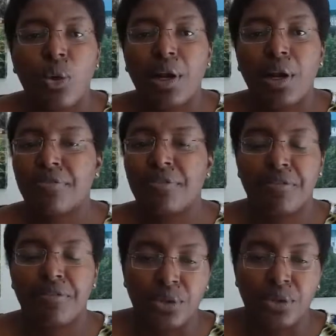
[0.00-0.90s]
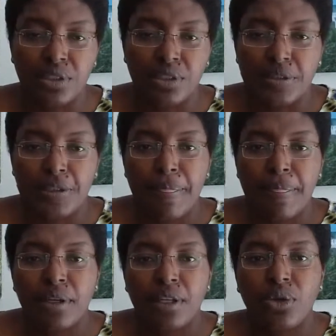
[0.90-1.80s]
Whatever field,
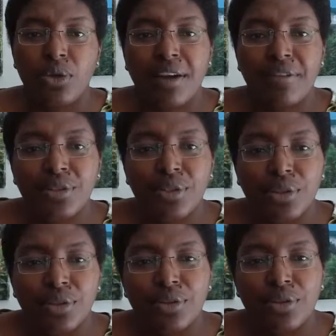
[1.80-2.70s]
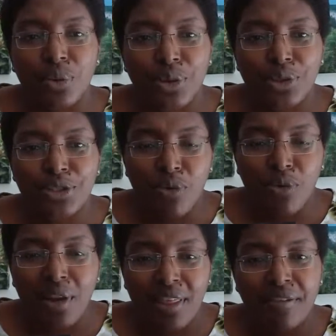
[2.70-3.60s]
you have to learn the words
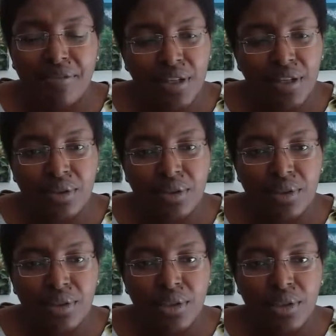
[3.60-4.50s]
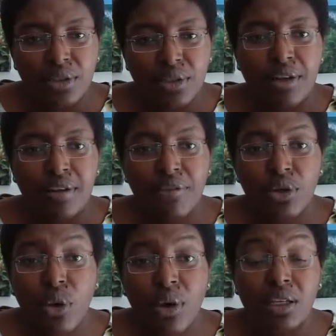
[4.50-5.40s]
for that field. So if you're
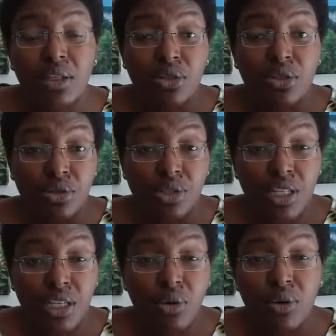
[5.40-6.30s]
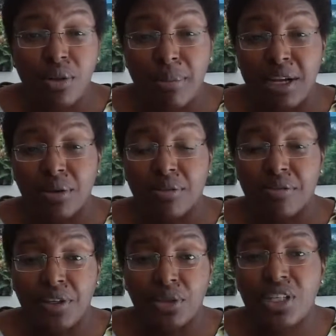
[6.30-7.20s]
going into nursing or the medical
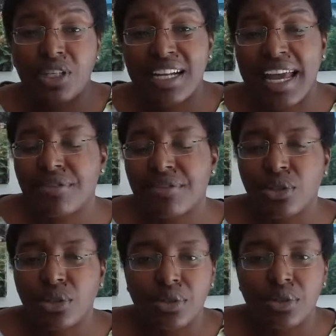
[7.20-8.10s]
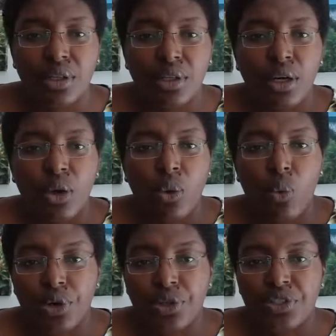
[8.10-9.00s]
field, you're going to have to learn
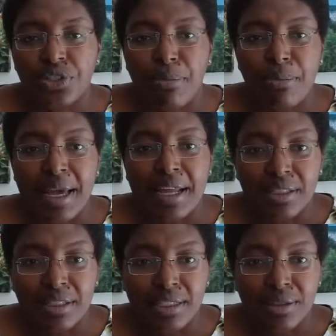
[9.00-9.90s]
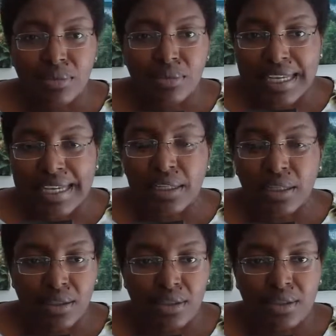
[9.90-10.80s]
words medically
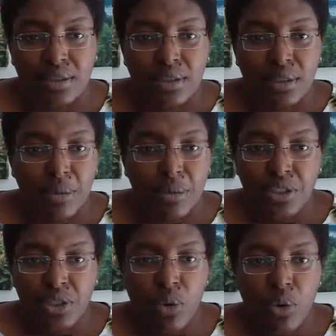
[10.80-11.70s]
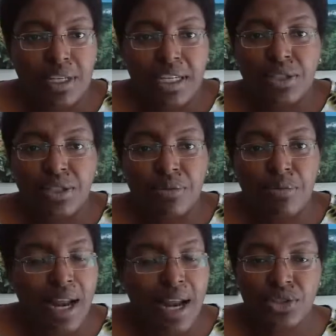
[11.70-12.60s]
related. But you won't need to
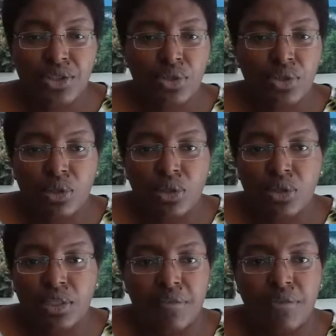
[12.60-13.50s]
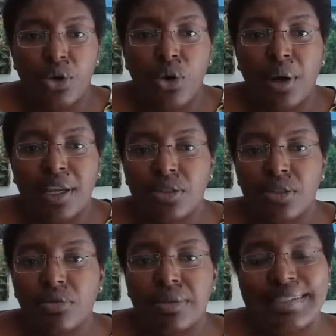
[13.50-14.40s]
practice those words if you're going
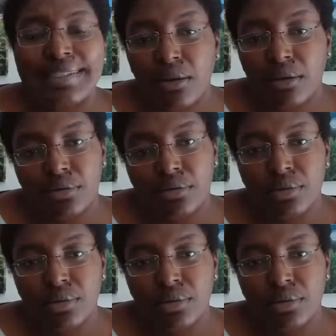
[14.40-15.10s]
into retail